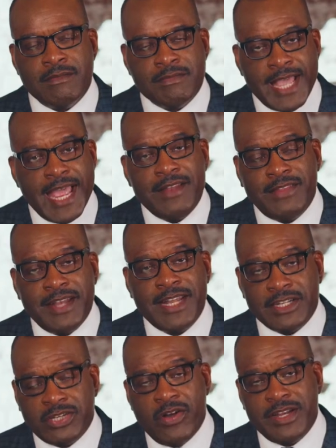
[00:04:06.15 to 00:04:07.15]
They're
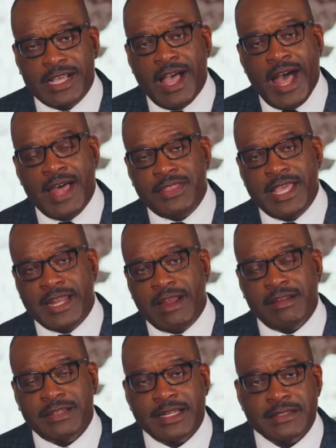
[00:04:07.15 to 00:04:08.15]
not turning to God then, are they?